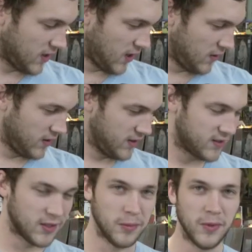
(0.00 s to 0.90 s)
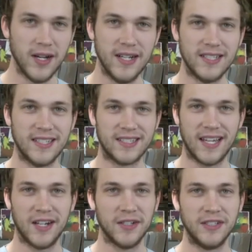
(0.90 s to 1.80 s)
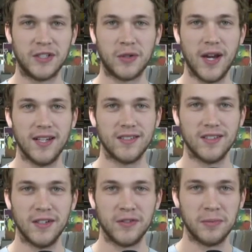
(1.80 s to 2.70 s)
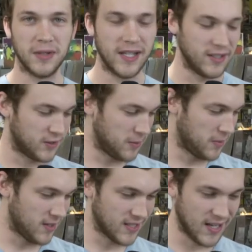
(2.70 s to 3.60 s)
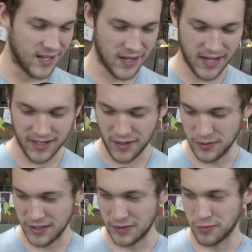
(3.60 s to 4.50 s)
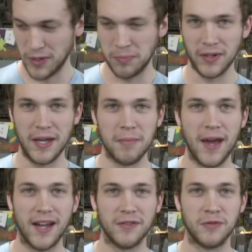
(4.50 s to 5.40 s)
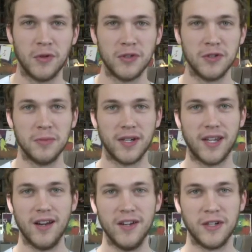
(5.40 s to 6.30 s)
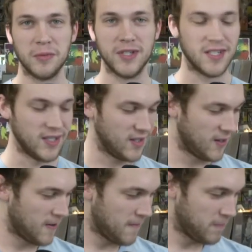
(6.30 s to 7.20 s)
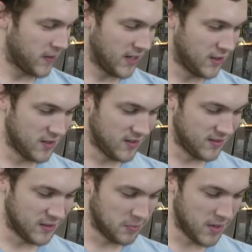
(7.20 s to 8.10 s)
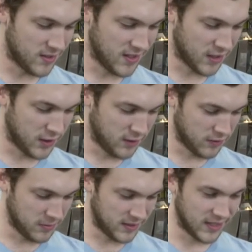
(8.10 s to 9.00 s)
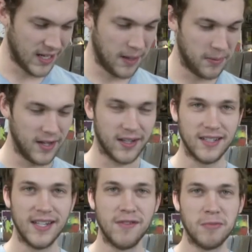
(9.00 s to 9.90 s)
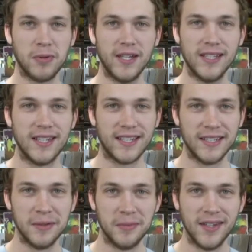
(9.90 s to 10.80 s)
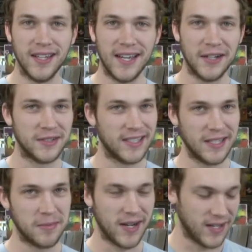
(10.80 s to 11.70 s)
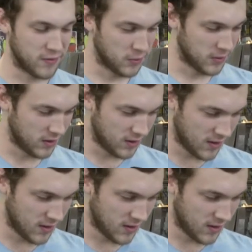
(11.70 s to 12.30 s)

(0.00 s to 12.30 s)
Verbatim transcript: of it somewhere, and it's just got all these scratches on it from playing it so much. I, I, I, would just replay it back and forth through my karaoke machine and learn as much as I could from this guy, but I could never play it like him. I don't think anybody ever will.